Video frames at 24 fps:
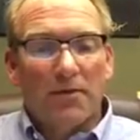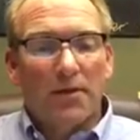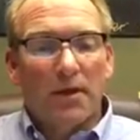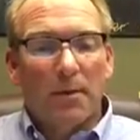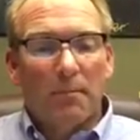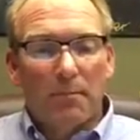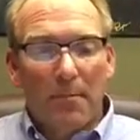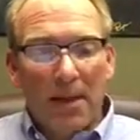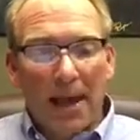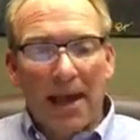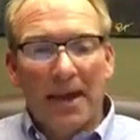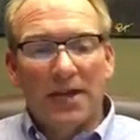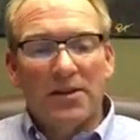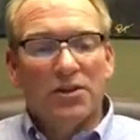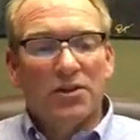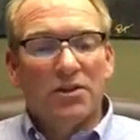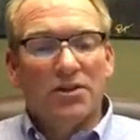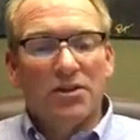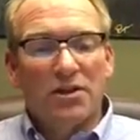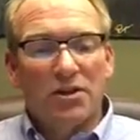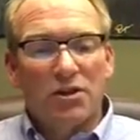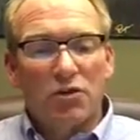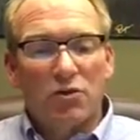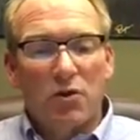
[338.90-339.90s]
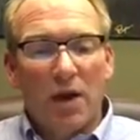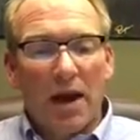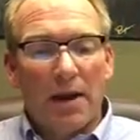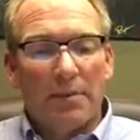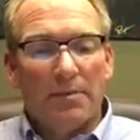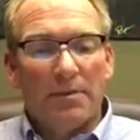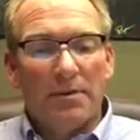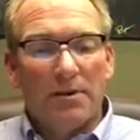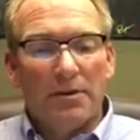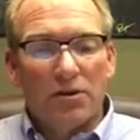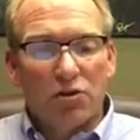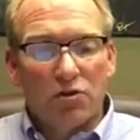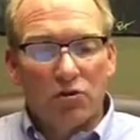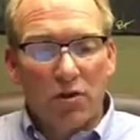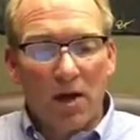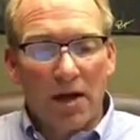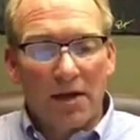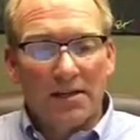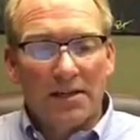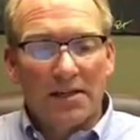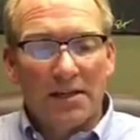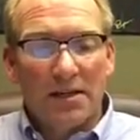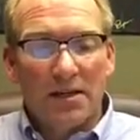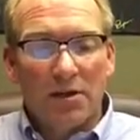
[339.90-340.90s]
the pages describing the
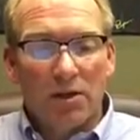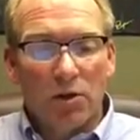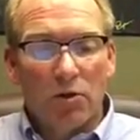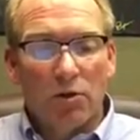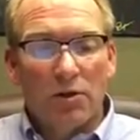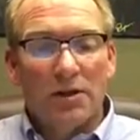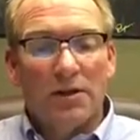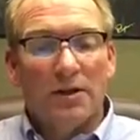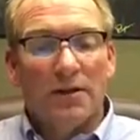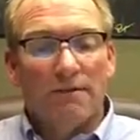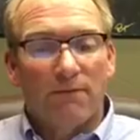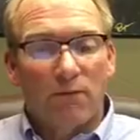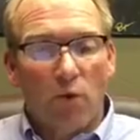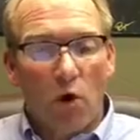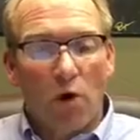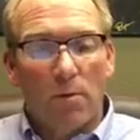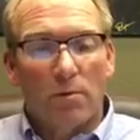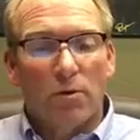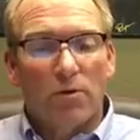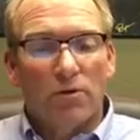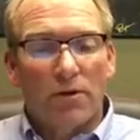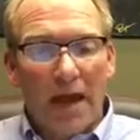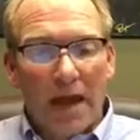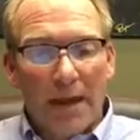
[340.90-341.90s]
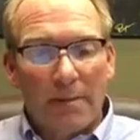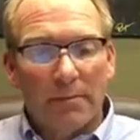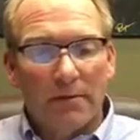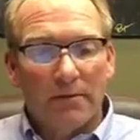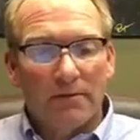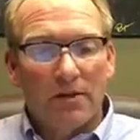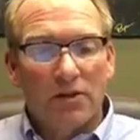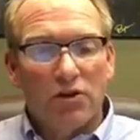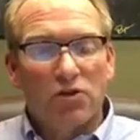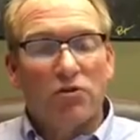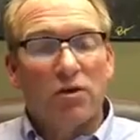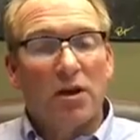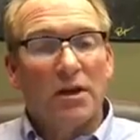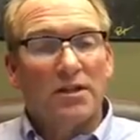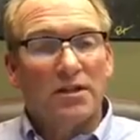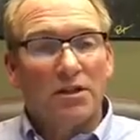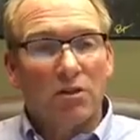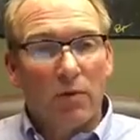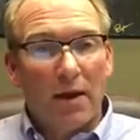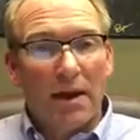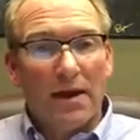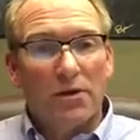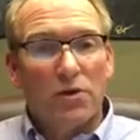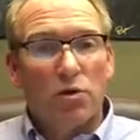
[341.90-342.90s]
trust, including the formal name of the trust,
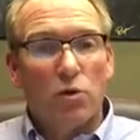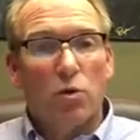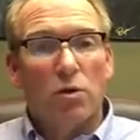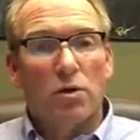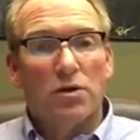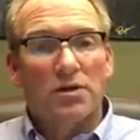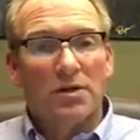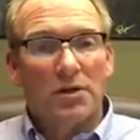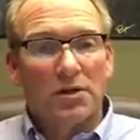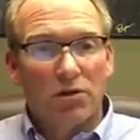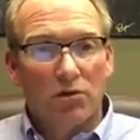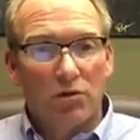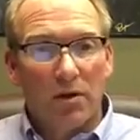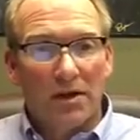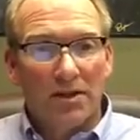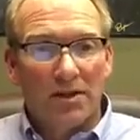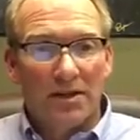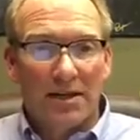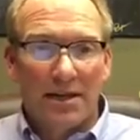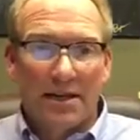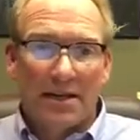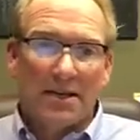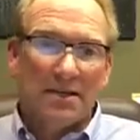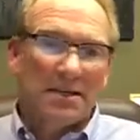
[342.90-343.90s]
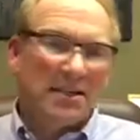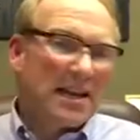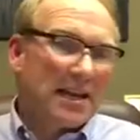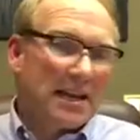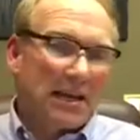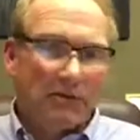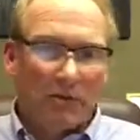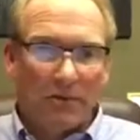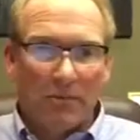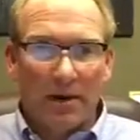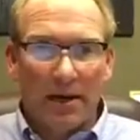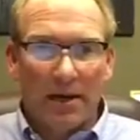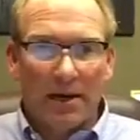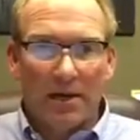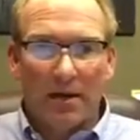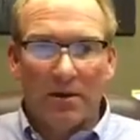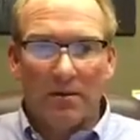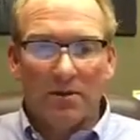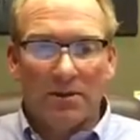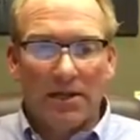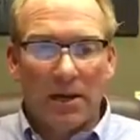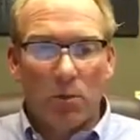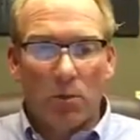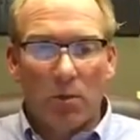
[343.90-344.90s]
grantors, and trustees. Like everybody
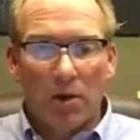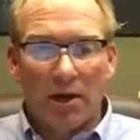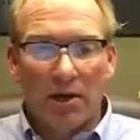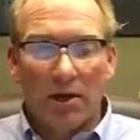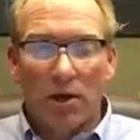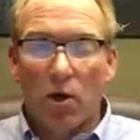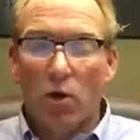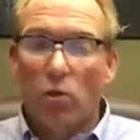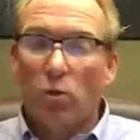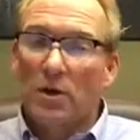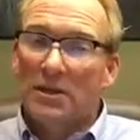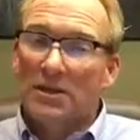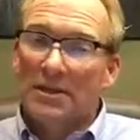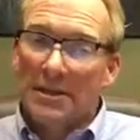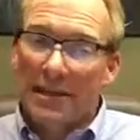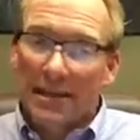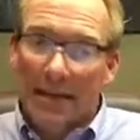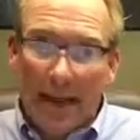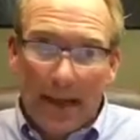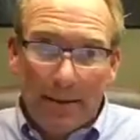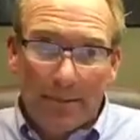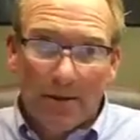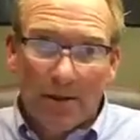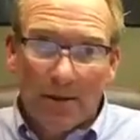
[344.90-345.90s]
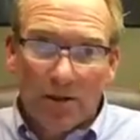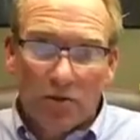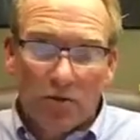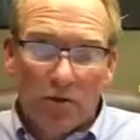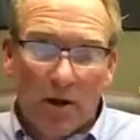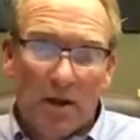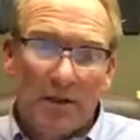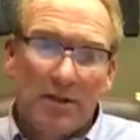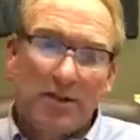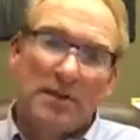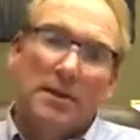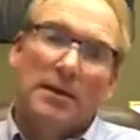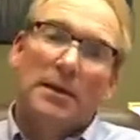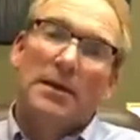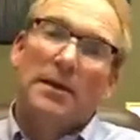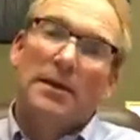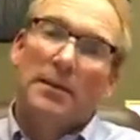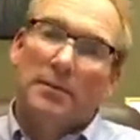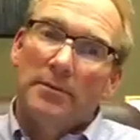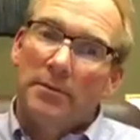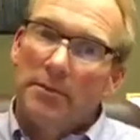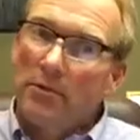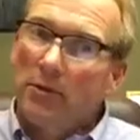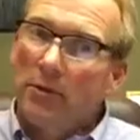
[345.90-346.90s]
else, they want to know what's the name of the trust
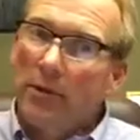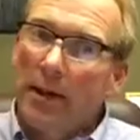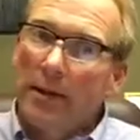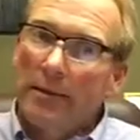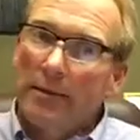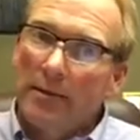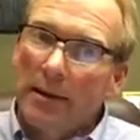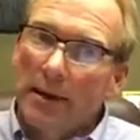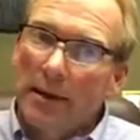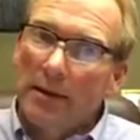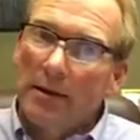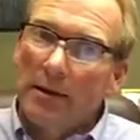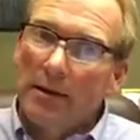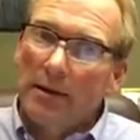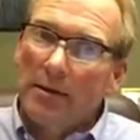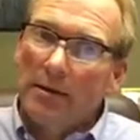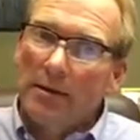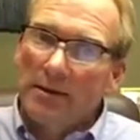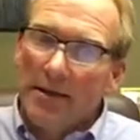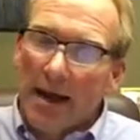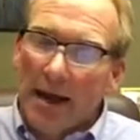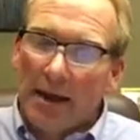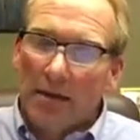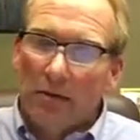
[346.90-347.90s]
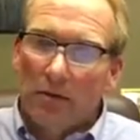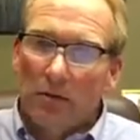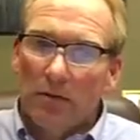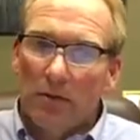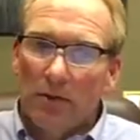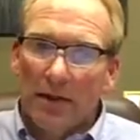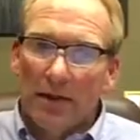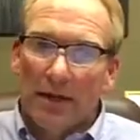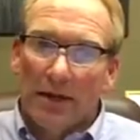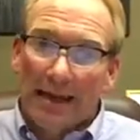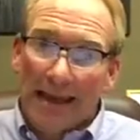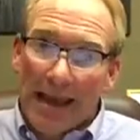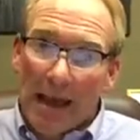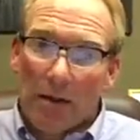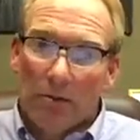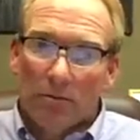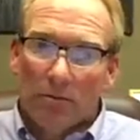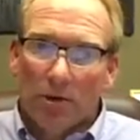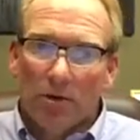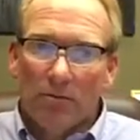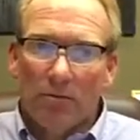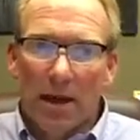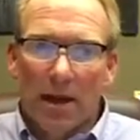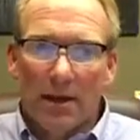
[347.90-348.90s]
so that they can title the
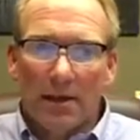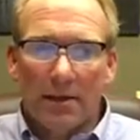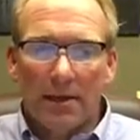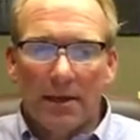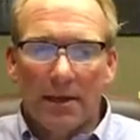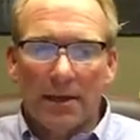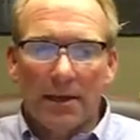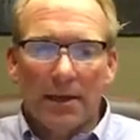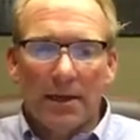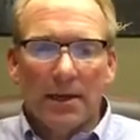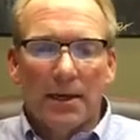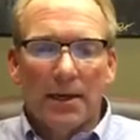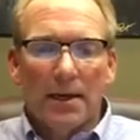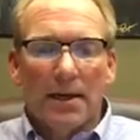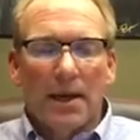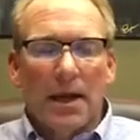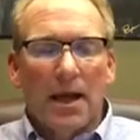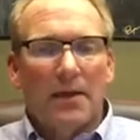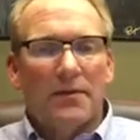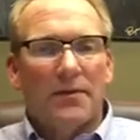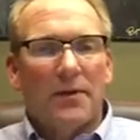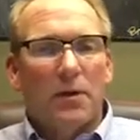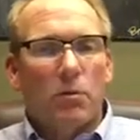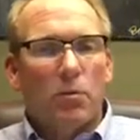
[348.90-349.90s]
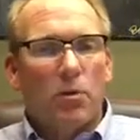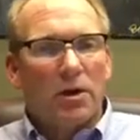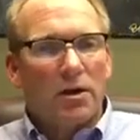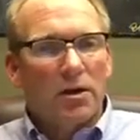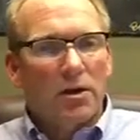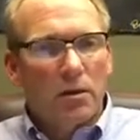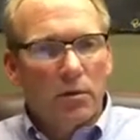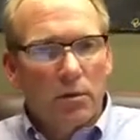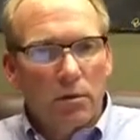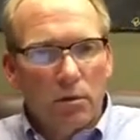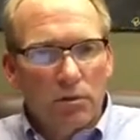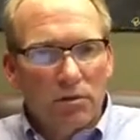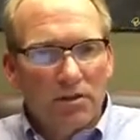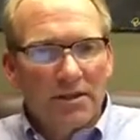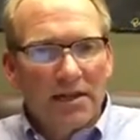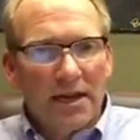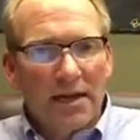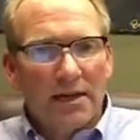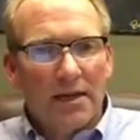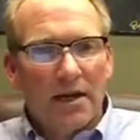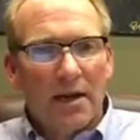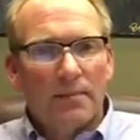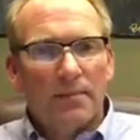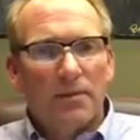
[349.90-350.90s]
account correctly, and they want to know who's
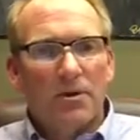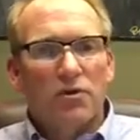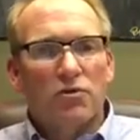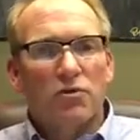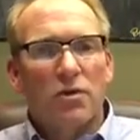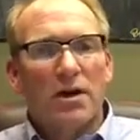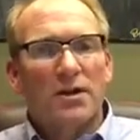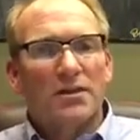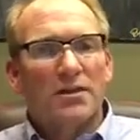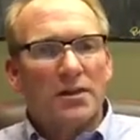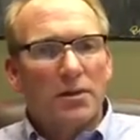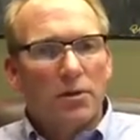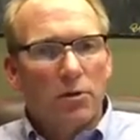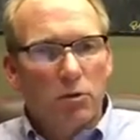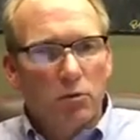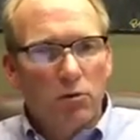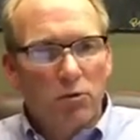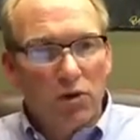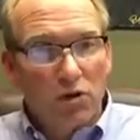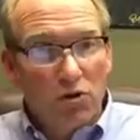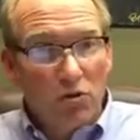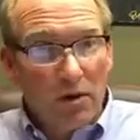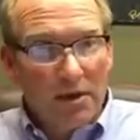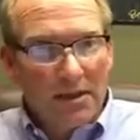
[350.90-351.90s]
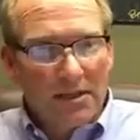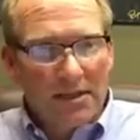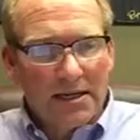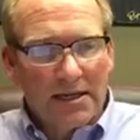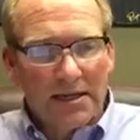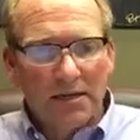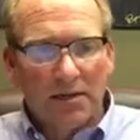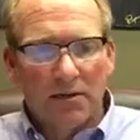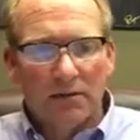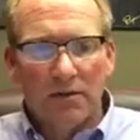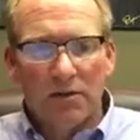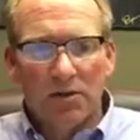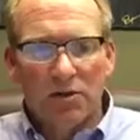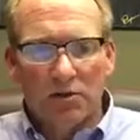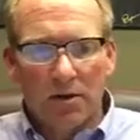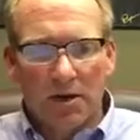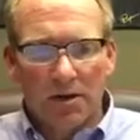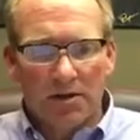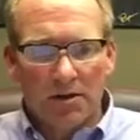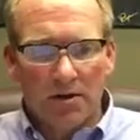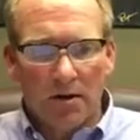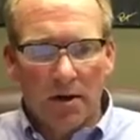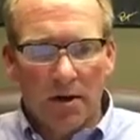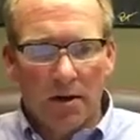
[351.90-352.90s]
setting up the trust and who the trustees of the
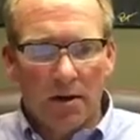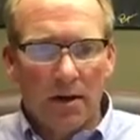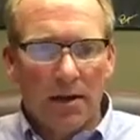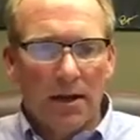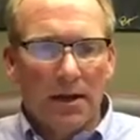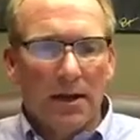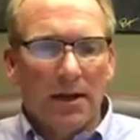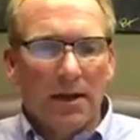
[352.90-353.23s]
trust are.